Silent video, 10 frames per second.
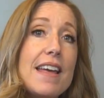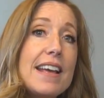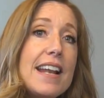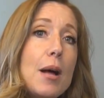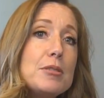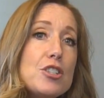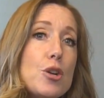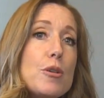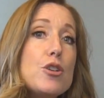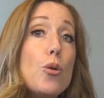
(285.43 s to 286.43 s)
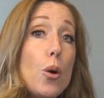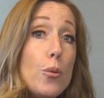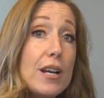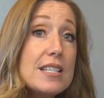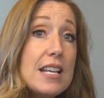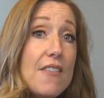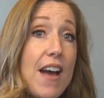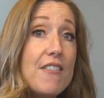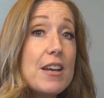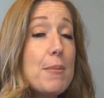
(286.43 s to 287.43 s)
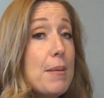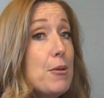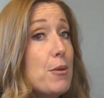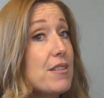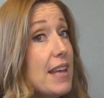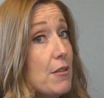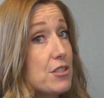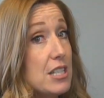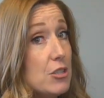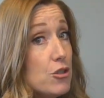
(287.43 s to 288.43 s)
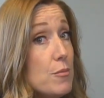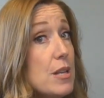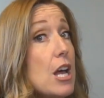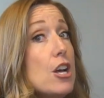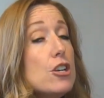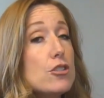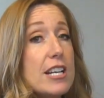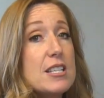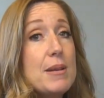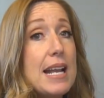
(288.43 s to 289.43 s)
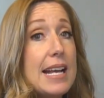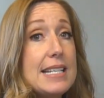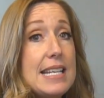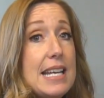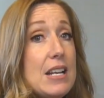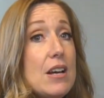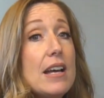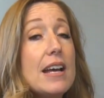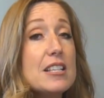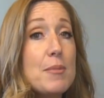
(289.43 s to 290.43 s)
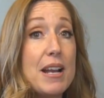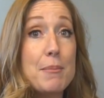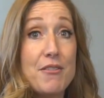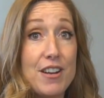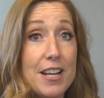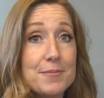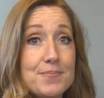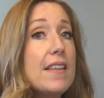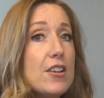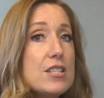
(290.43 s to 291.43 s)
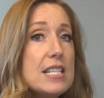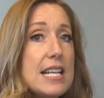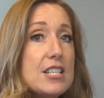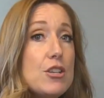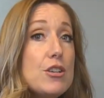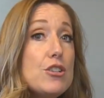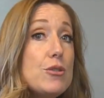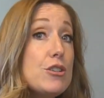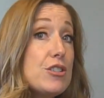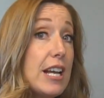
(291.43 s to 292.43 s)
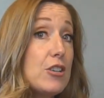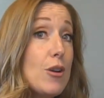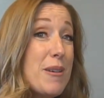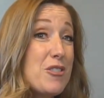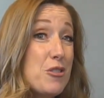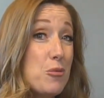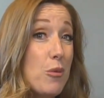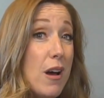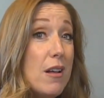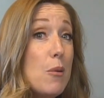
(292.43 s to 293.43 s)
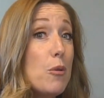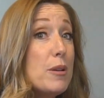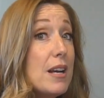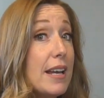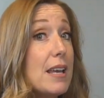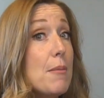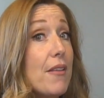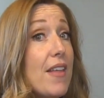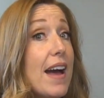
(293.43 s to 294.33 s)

They can help determine your risk of having a baby with Down syndrome, trisomy 19, and spina bifida. There is a test that you can do in your second trimester as well, and we'll be talking about